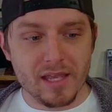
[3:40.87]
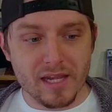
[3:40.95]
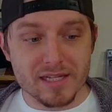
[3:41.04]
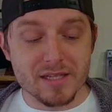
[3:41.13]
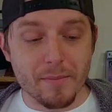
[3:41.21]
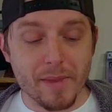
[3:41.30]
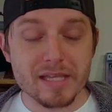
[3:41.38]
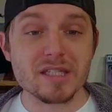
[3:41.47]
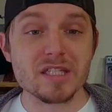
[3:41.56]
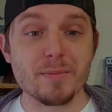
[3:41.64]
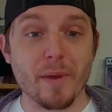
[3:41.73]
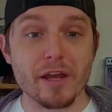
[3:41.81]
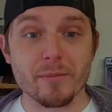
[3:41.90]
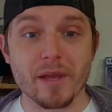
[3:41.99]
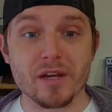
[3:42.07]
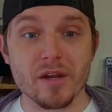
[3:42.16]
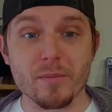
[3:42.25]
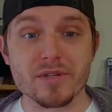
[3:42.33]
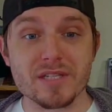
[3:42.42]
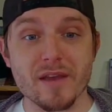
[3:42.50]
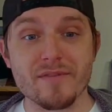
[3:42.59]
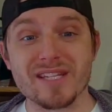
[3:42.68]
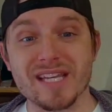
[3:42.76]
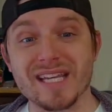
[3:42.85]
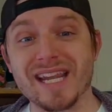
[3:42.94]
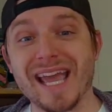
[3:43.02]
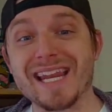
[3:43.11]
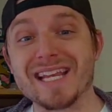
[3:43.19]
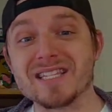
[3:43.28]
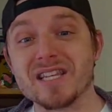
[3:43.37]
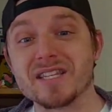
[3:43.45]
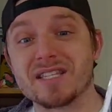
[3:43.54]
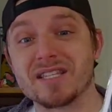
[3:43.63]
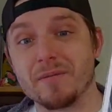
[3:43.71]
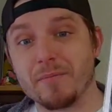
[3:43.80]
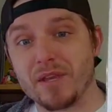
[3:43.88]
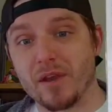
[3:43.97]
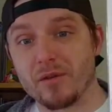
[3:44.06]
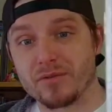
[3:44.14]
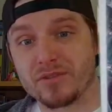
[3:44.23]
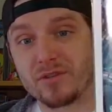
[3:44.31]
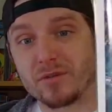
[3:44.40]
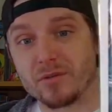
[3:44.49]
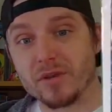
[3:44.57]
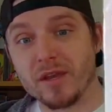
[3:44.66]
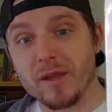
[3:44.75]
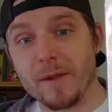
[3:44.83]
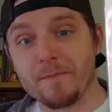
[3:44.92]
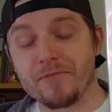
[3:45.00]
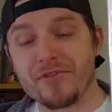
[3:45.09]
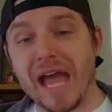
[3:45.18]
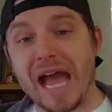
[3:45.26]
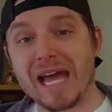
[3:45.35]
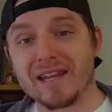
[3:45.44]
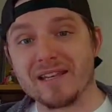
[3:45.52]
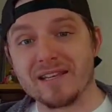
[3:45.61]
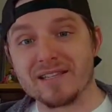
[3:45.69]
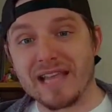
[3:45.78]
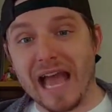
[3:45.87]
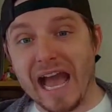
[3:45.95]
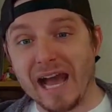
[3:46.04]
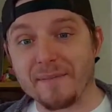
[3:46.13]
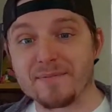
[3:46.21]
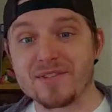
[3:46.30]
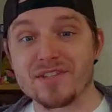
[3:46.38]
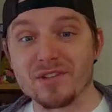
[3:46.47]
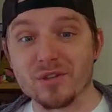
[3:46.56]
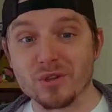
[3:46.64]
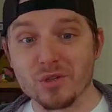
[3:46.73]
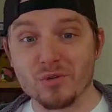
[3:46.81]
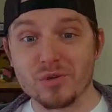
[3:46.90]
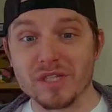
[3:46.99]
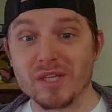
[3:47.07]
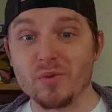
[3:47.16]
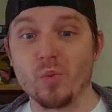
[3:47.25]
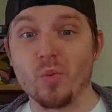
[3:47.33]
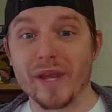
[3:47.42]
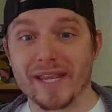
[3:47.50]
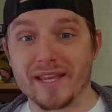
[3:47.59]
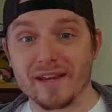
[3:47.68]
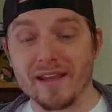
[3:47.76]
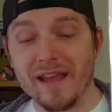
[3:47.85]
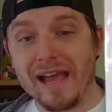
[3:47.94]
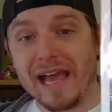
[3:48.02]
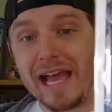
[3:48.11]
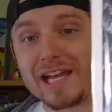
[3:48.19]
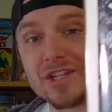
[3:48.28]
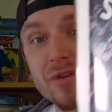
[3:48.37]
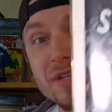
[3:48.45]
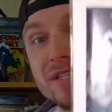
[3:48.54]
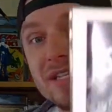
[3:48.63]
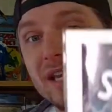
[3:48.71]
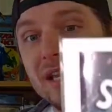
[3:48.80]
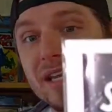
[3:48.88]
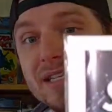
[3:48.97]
and it's Amazing Spider-Man number 17, and it's the symbiote suit. That is absolutely wicked. As you can see, it